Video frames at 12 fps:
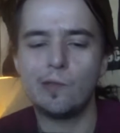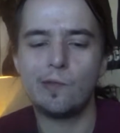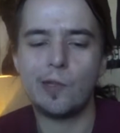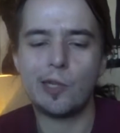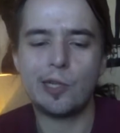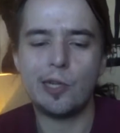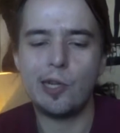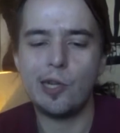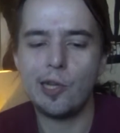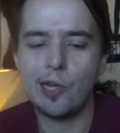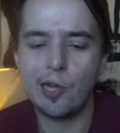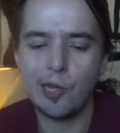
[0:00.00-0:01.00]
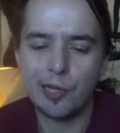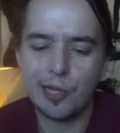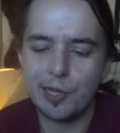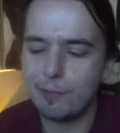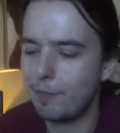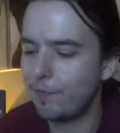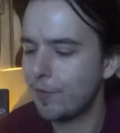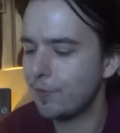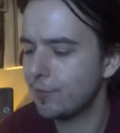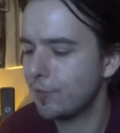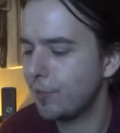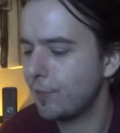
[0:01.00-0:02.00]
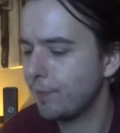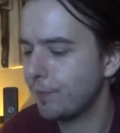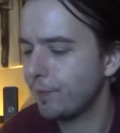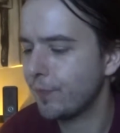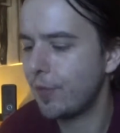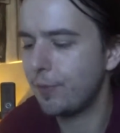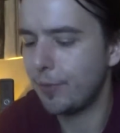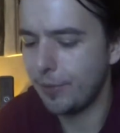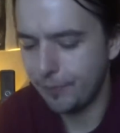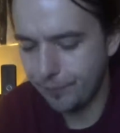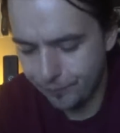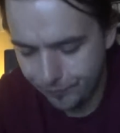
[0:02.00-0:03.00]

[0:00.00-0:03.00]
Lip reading: Fucking A. Can't get my fingers in it. Oh well.